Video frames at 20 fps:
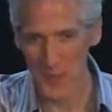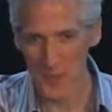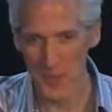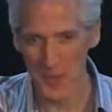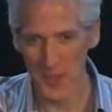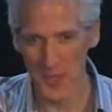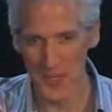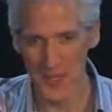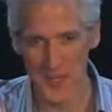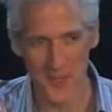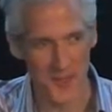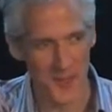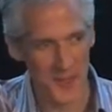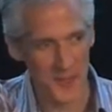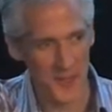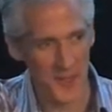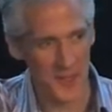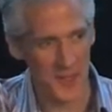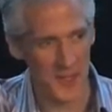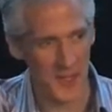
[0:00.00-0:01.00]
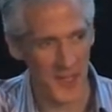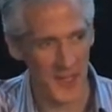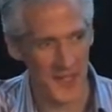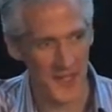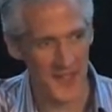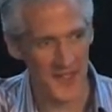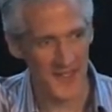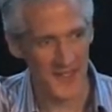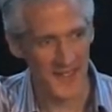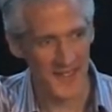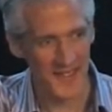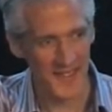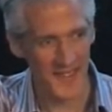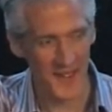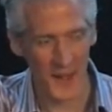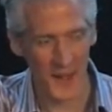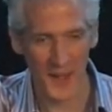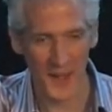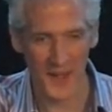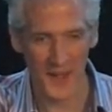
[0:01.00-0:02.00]
brilliant, you've heard the guy.
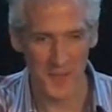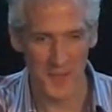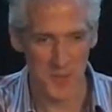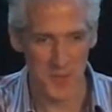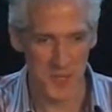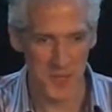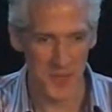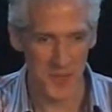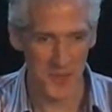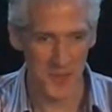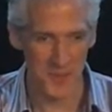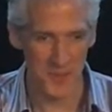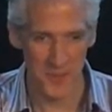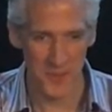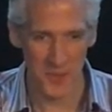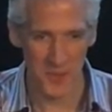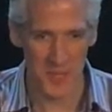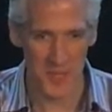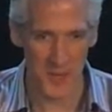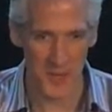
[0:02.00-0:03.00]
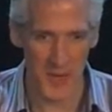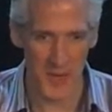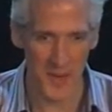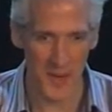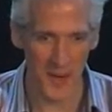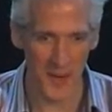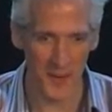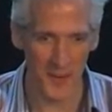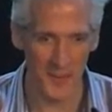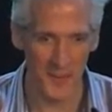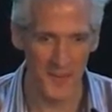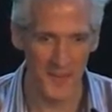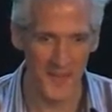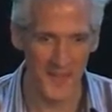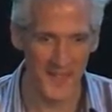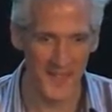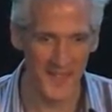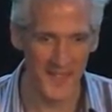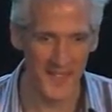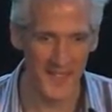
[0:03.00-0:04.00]
Uh, so you know, send me a mail.
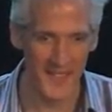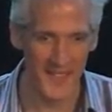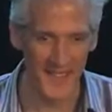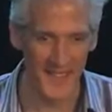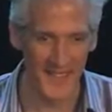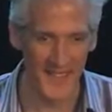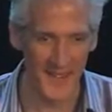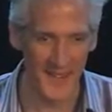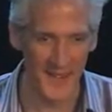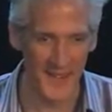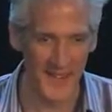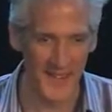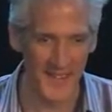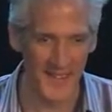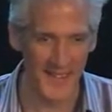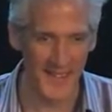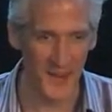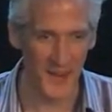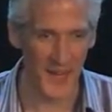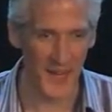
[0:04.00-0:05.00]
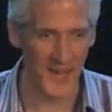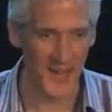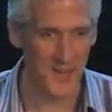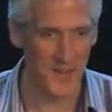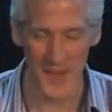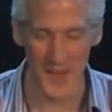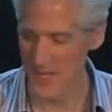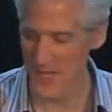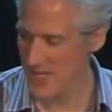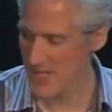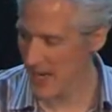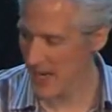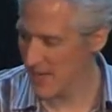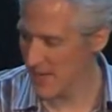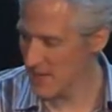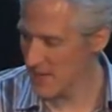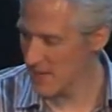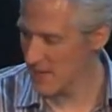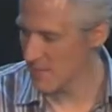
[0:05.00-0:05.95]
Okay, that's the end.